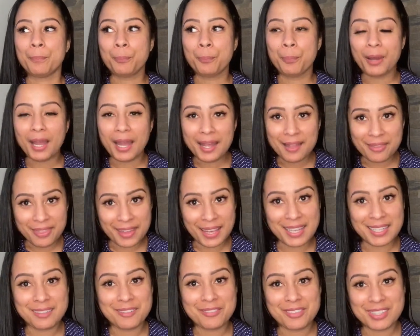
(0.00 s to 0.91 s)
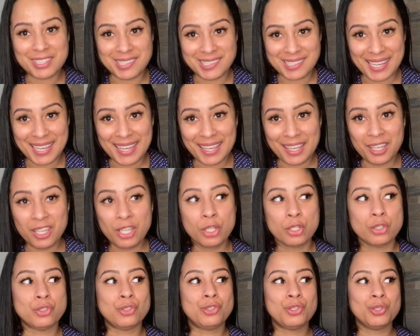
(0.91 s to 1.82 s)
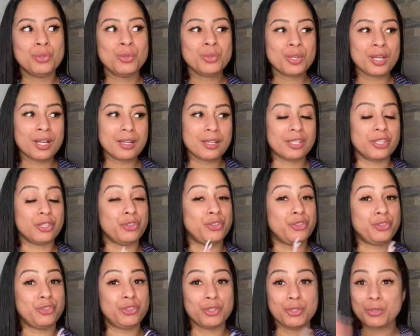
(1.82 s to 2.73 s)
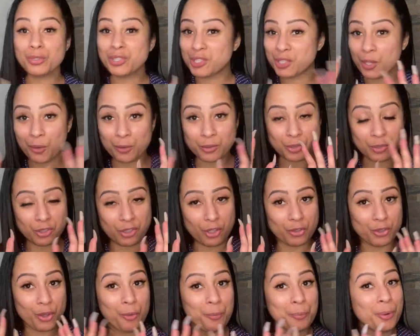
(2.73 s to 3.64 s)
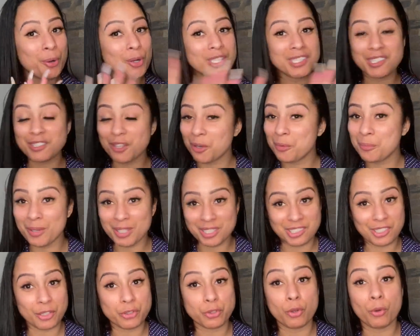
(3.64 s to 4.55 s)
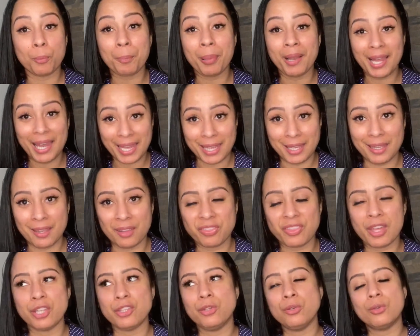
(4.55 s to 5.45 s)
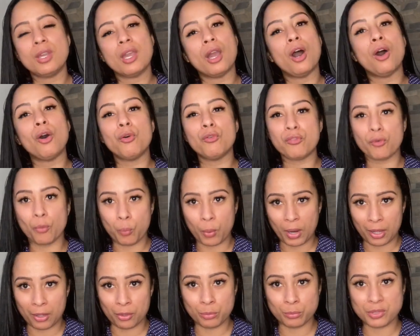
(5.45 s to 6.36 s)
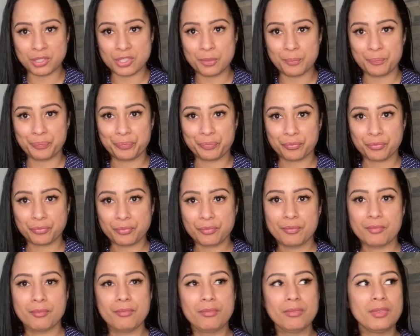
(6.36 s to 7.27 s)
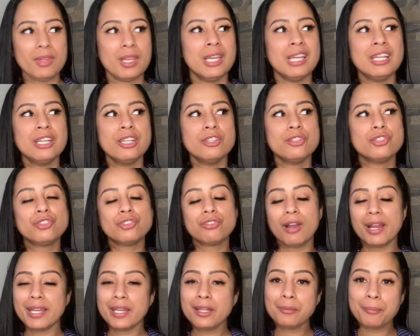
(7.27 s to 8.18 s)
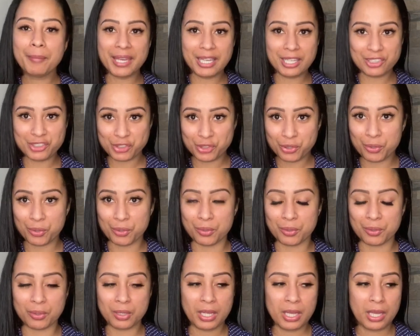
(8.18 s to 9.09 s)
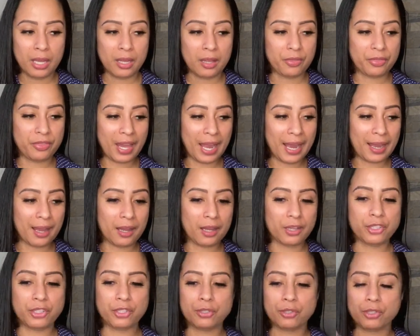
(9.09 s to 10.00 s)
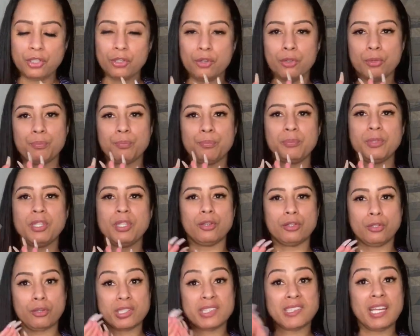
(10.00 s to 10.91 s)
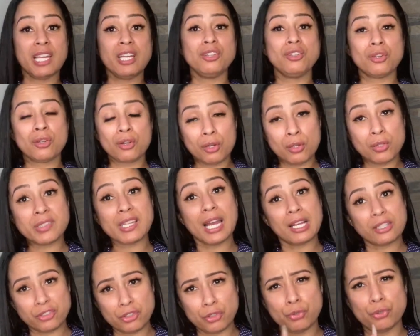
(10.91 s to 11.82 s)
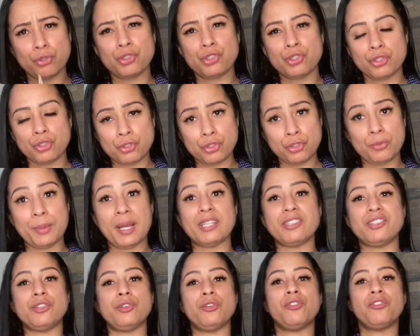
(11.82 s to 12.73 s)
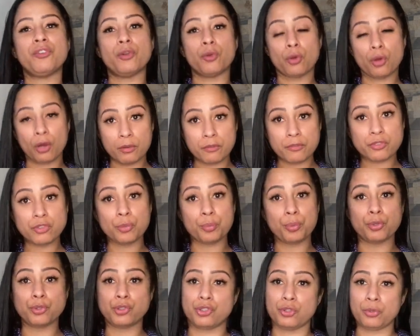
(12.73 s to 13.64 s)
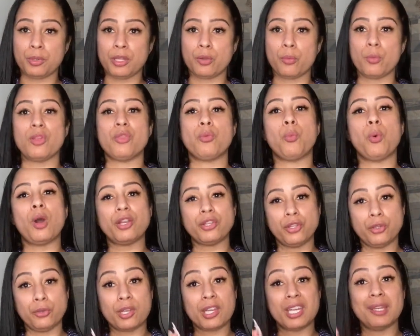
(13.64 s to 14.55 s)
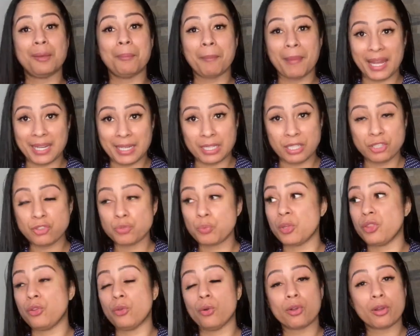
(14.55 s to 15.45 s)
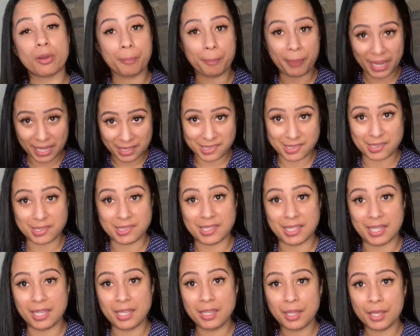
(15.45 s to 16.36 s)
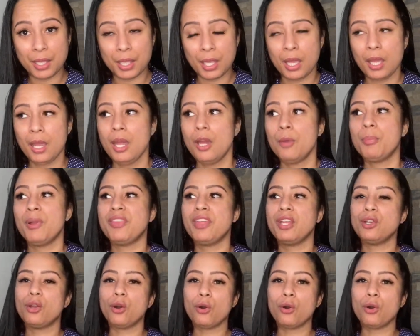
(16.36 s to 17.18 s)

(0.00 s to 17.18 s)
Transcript: but at the end of the day, don't put so much on your plate that you get overwhelmed. Try and make sure that you're setting your goals as you should do, as you feel comfortable doing with what you can manage with your capacity. But then